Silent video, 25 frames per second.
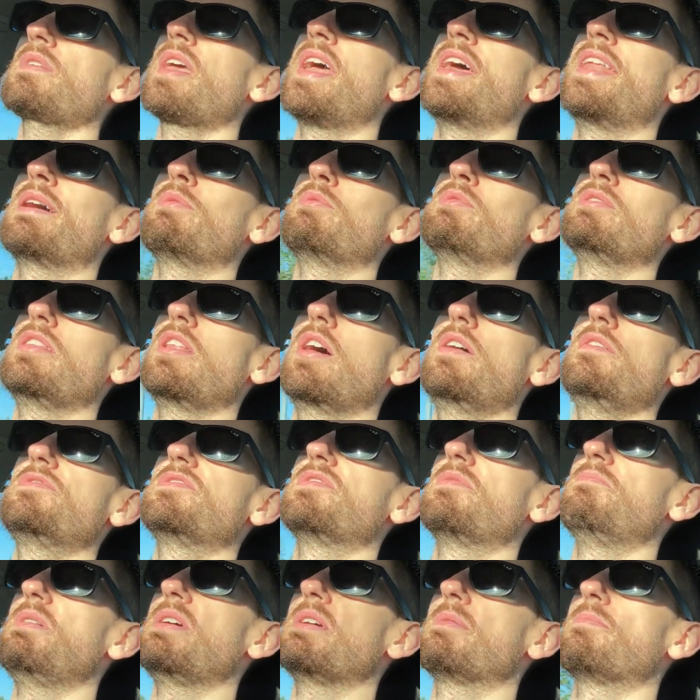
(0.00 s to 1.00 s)
And I would love
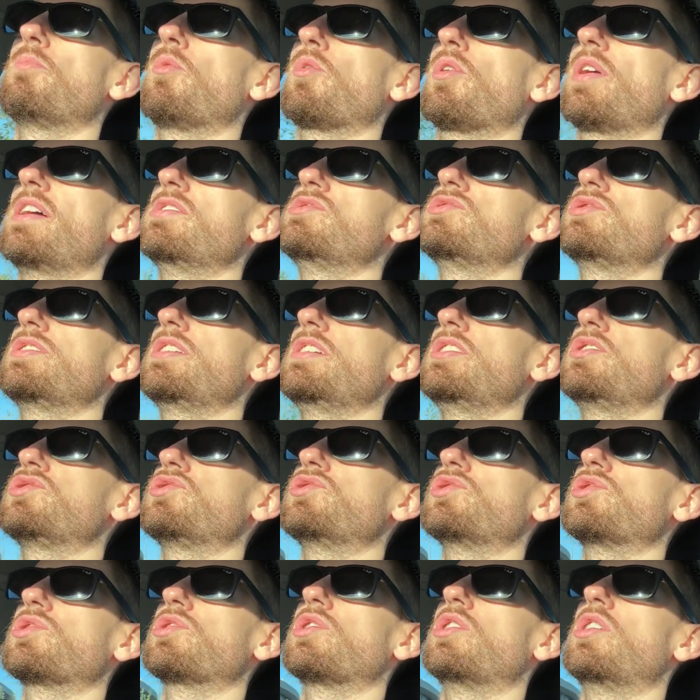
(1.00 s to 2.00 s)
to make more
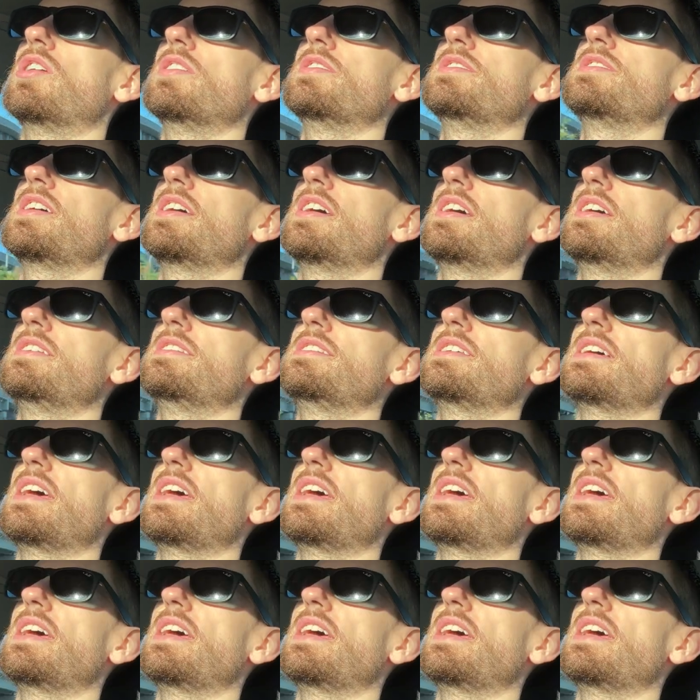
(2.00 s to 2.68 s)
educational content